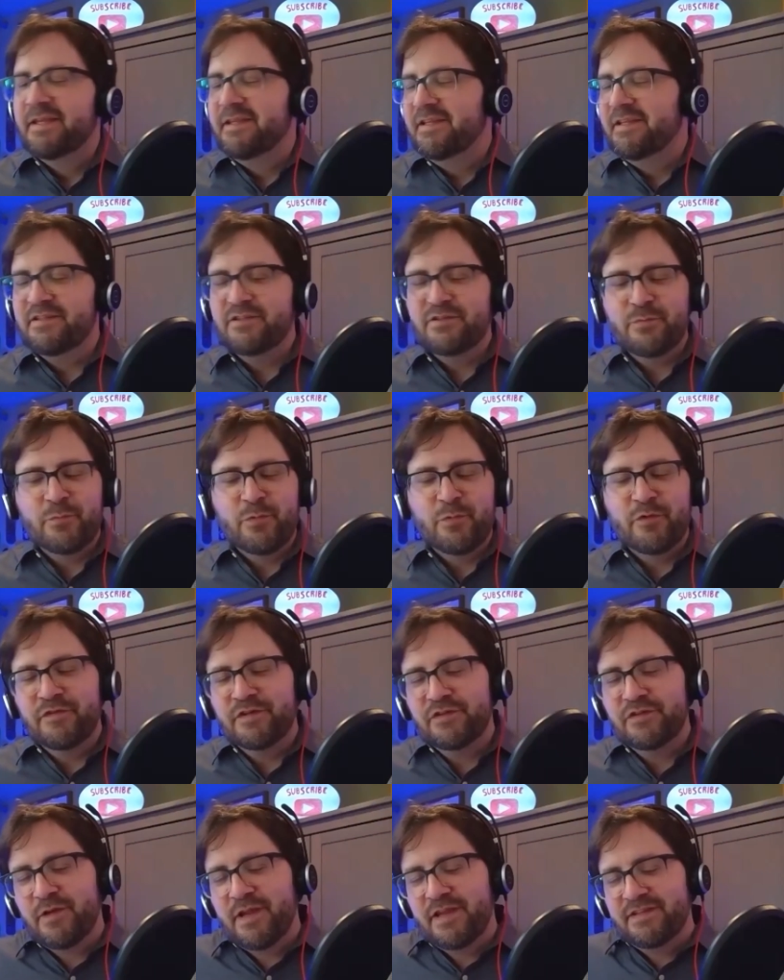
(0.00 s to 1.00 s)
This is a
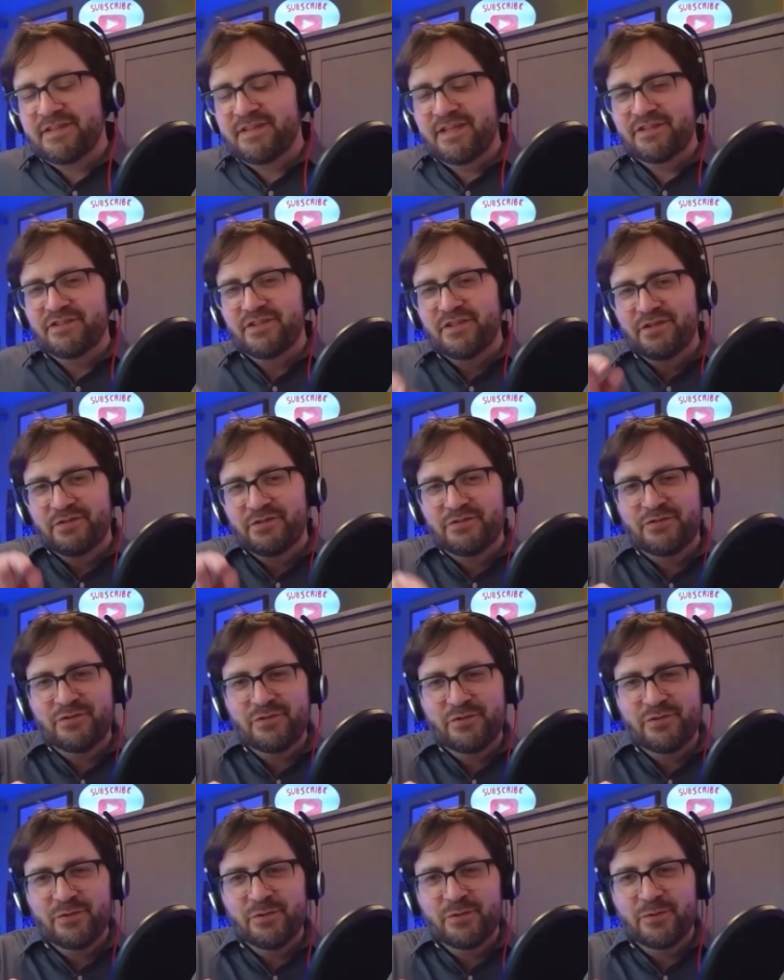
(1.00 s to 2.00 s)
perfect transition
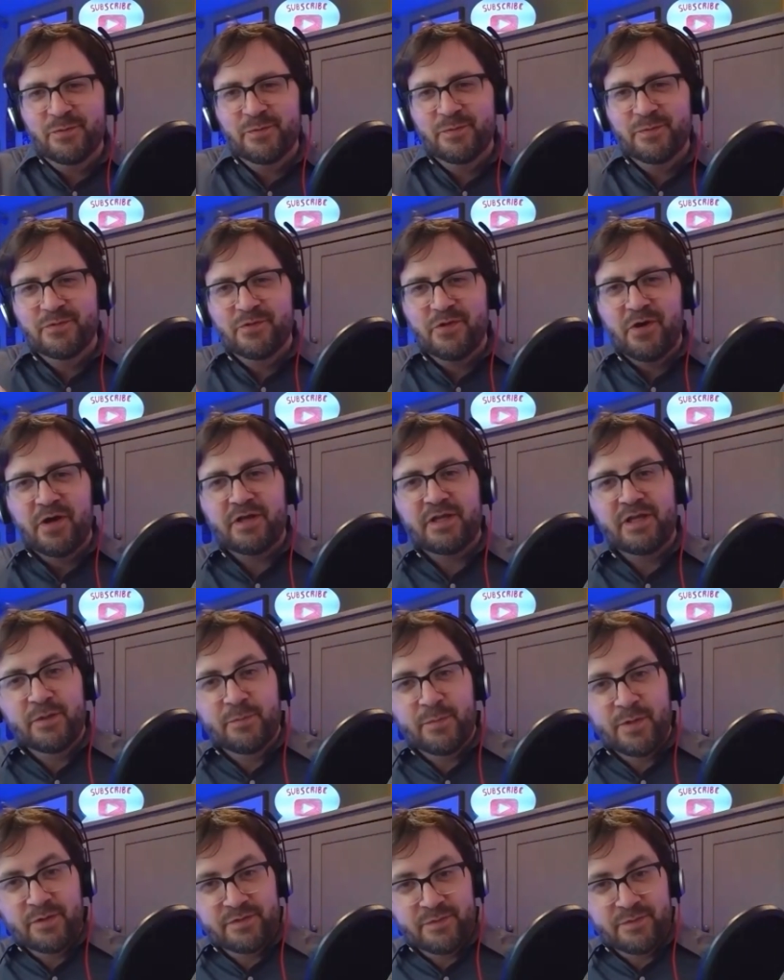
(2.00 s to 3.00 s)
to talking
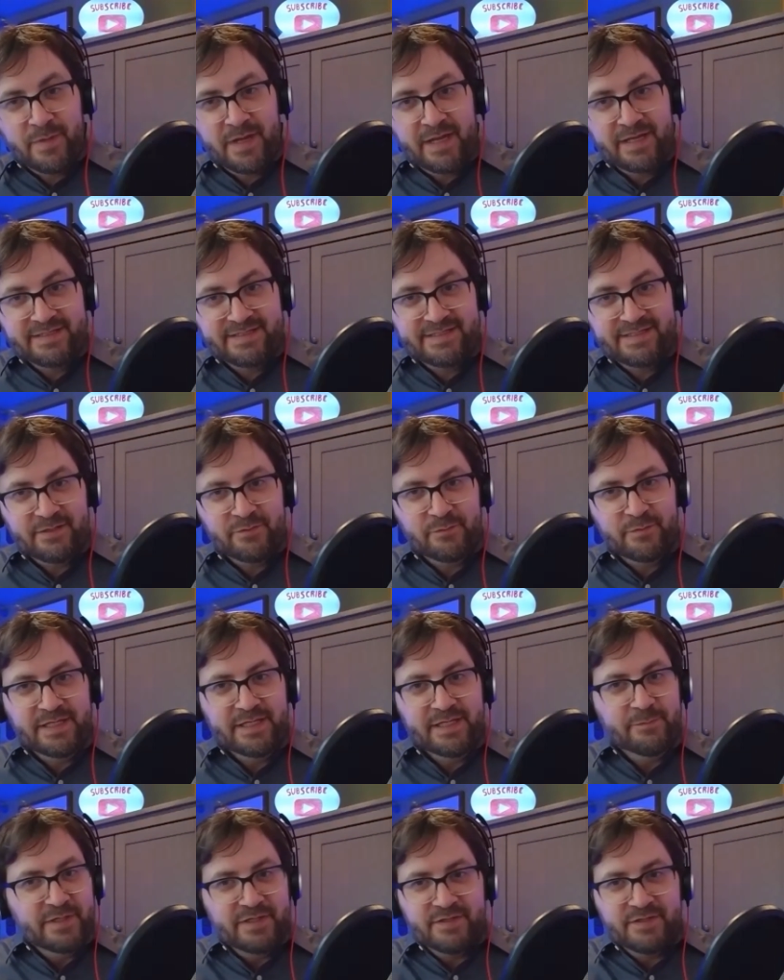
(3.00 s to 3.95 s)
about the mindset you need,